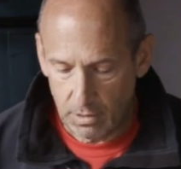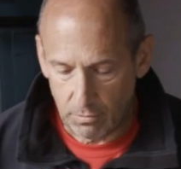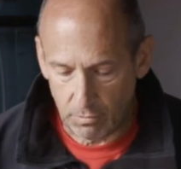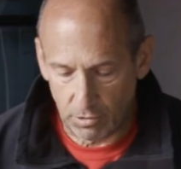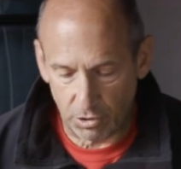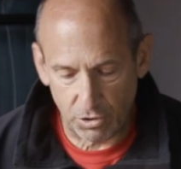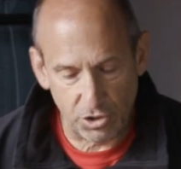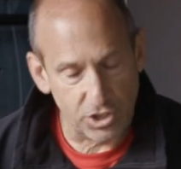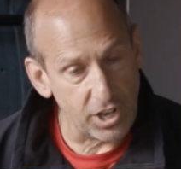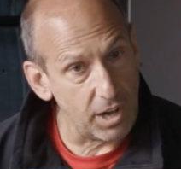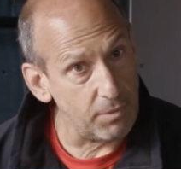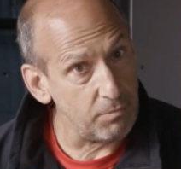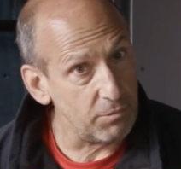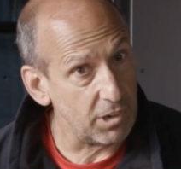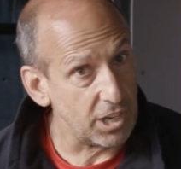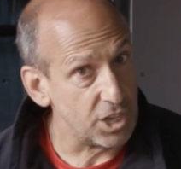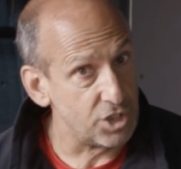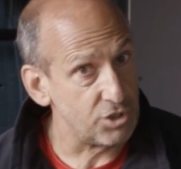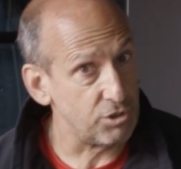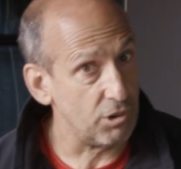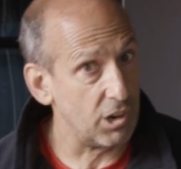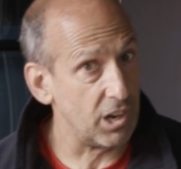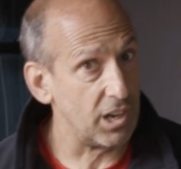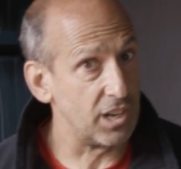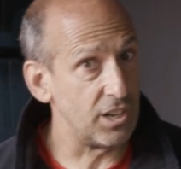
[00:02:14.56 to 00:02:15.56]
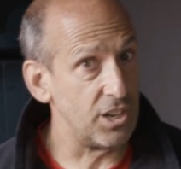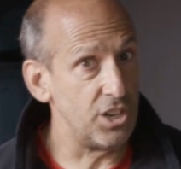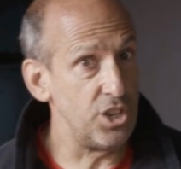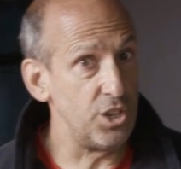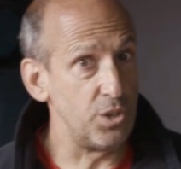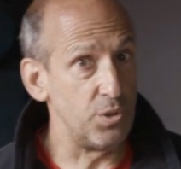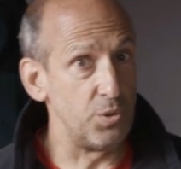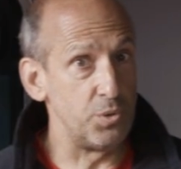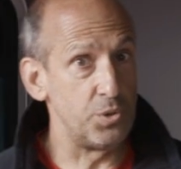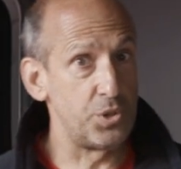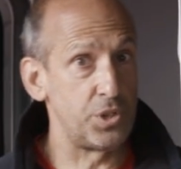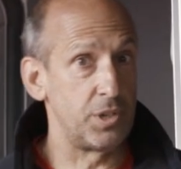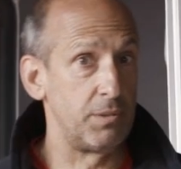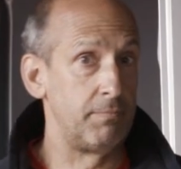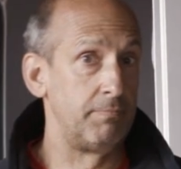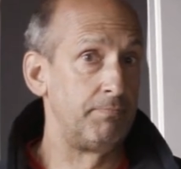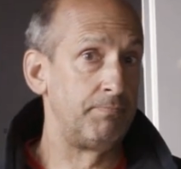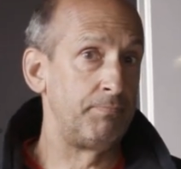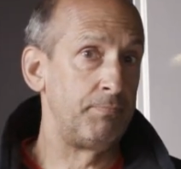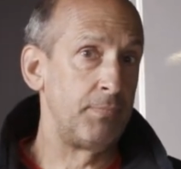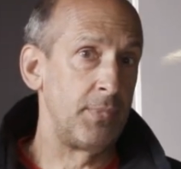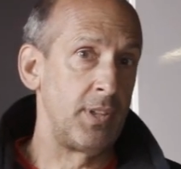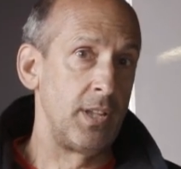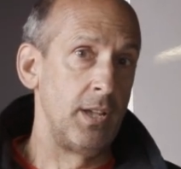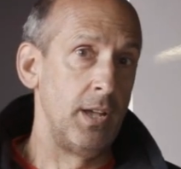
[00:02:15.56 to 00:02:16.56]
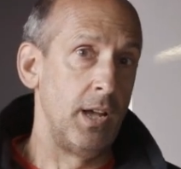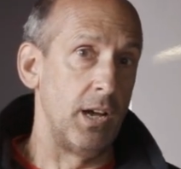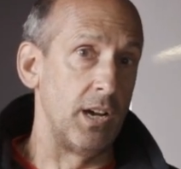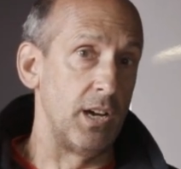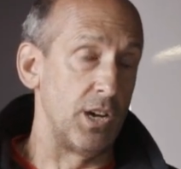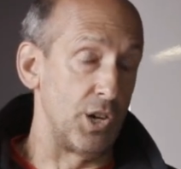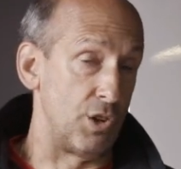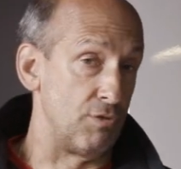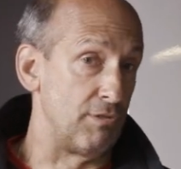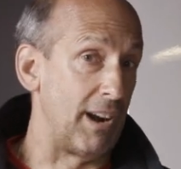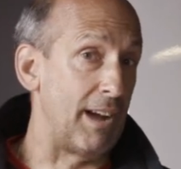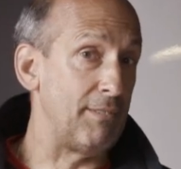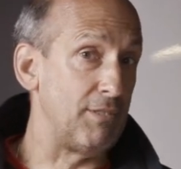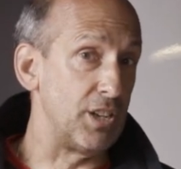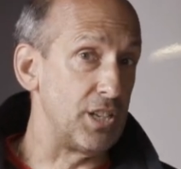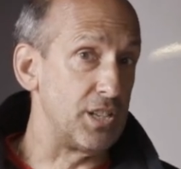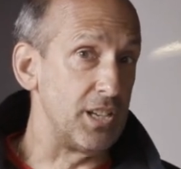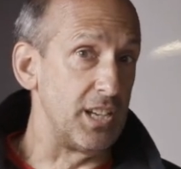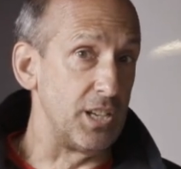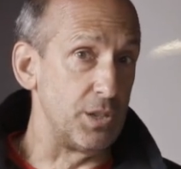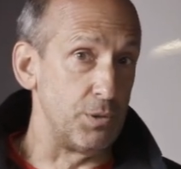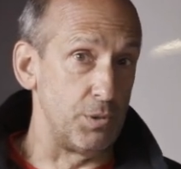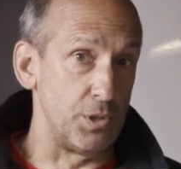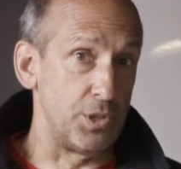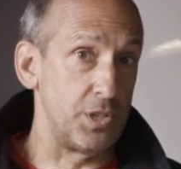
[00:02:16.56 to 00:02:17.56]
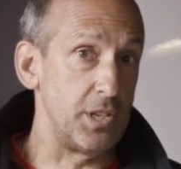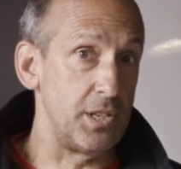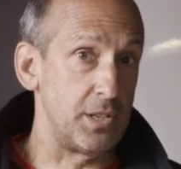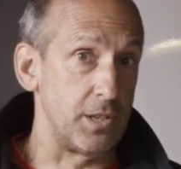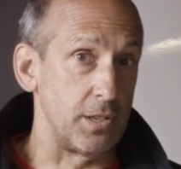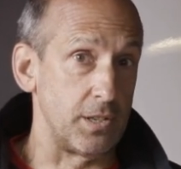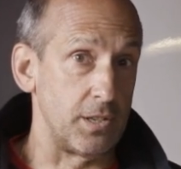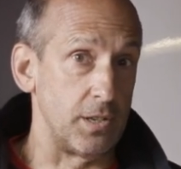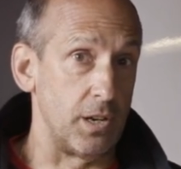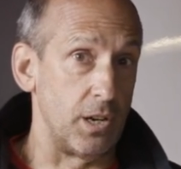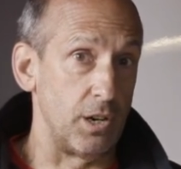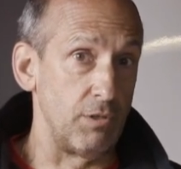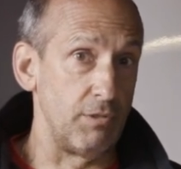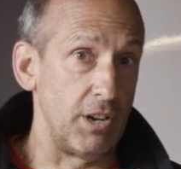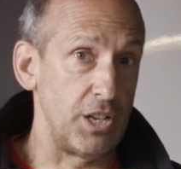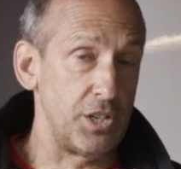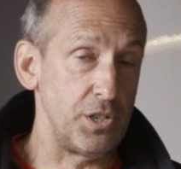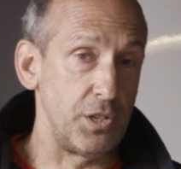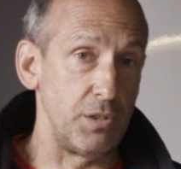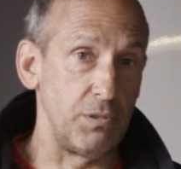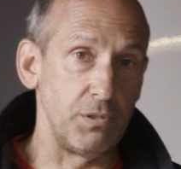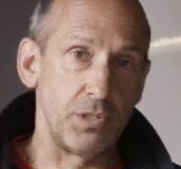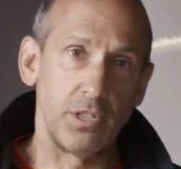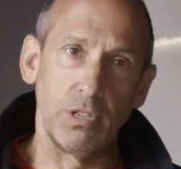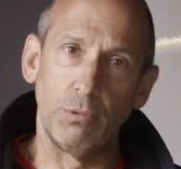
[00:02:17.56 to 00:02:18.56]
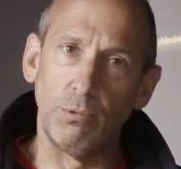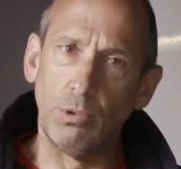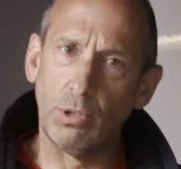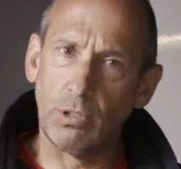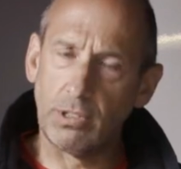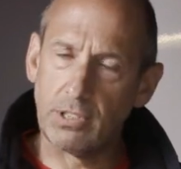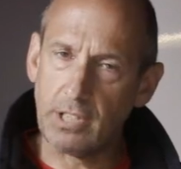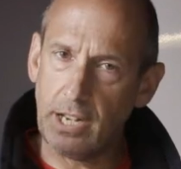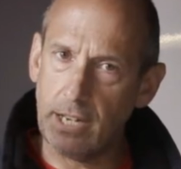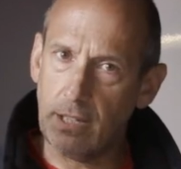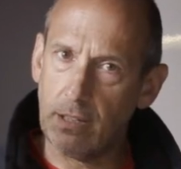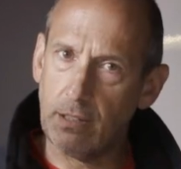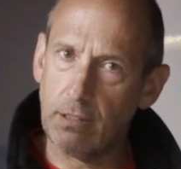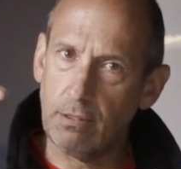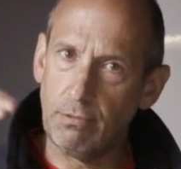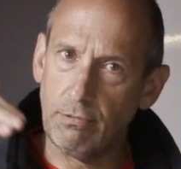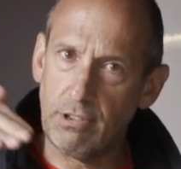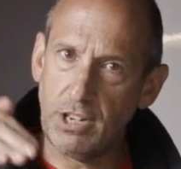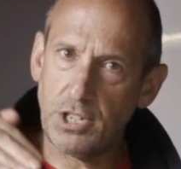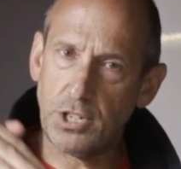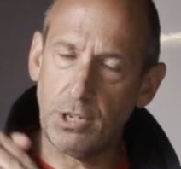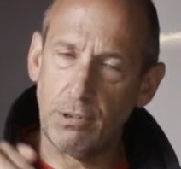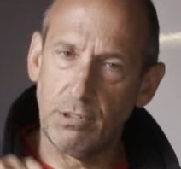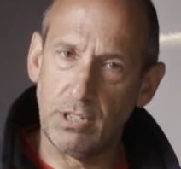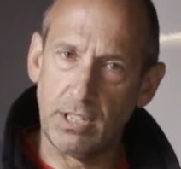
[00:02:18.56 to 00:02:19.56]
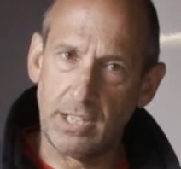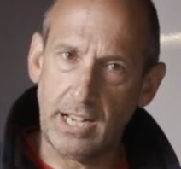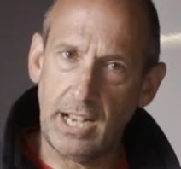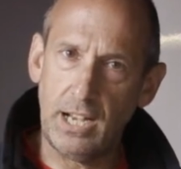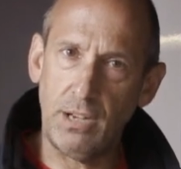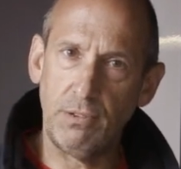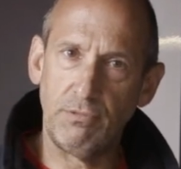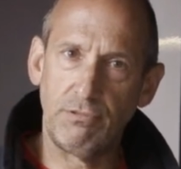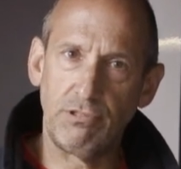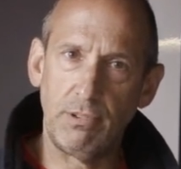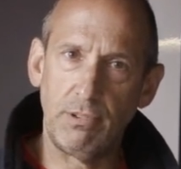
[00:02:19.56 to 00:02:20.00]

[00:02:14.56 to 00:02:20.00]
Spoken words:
We'll generally try and use gravity to assist us in our rescues, so we'll take the rescuer down